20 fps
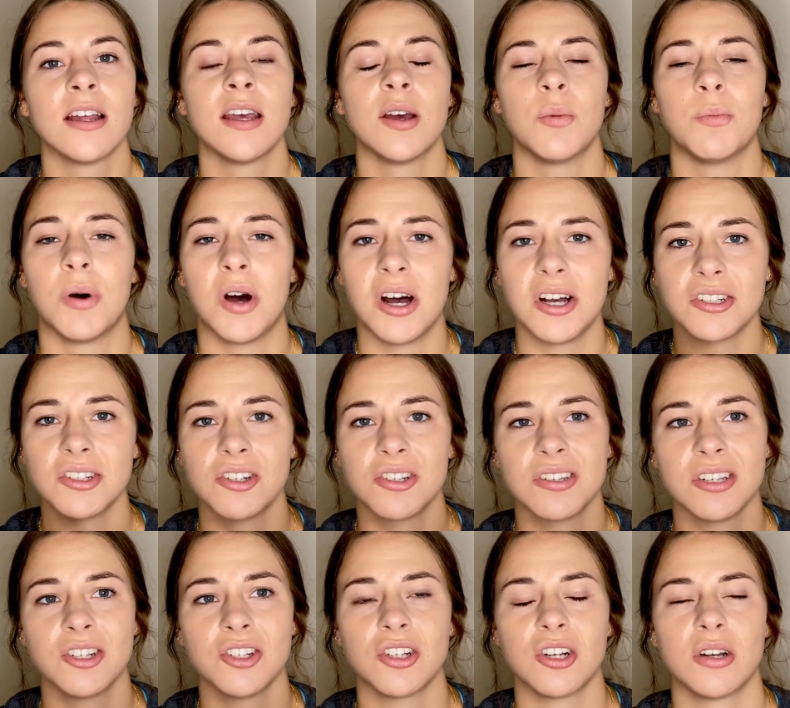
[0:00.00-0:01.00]
Imposter
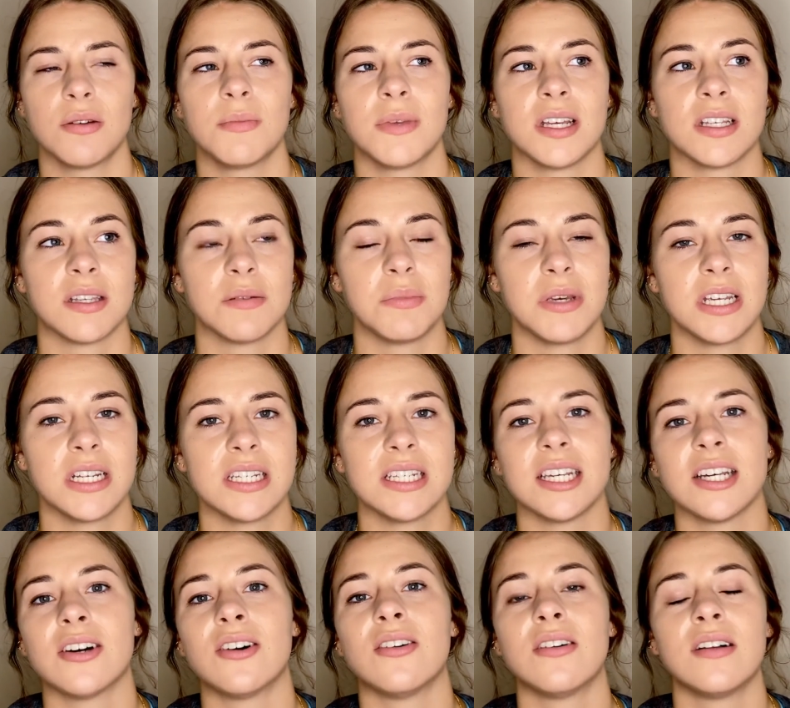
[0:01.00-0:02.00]
syndrome is a big
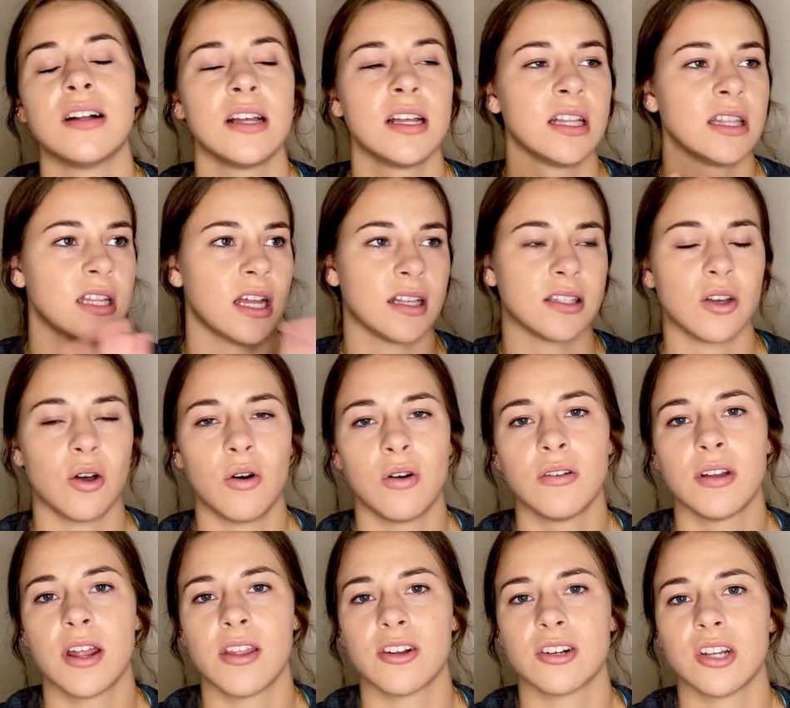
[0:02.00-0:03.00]
deal. That's a whole
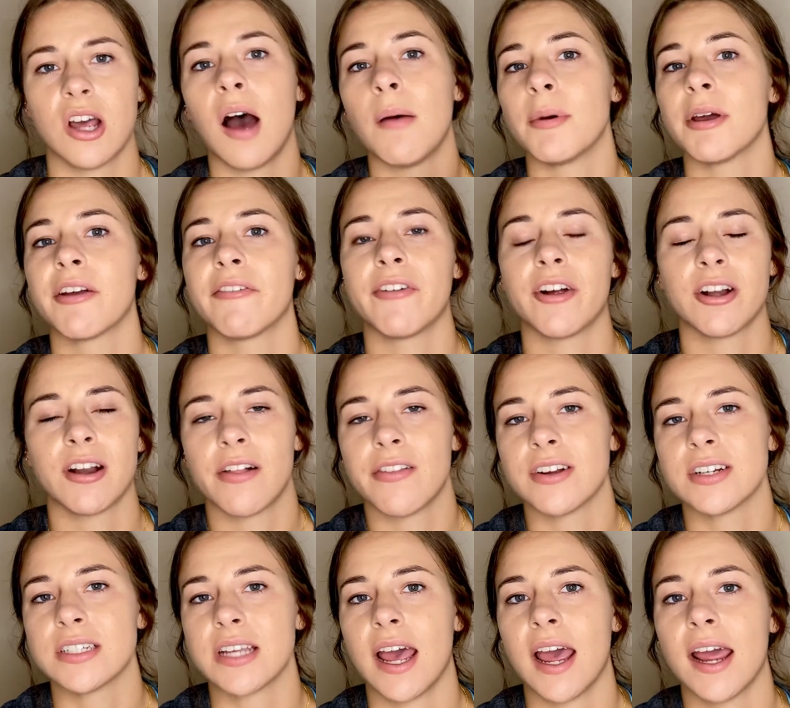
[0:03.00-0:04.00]
nother topic for another
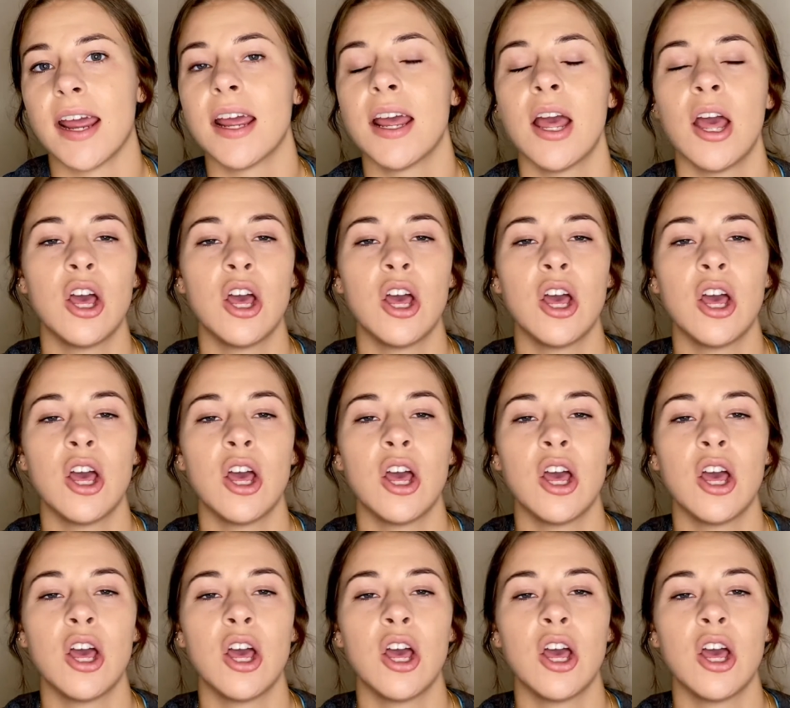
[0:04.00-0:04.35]
day.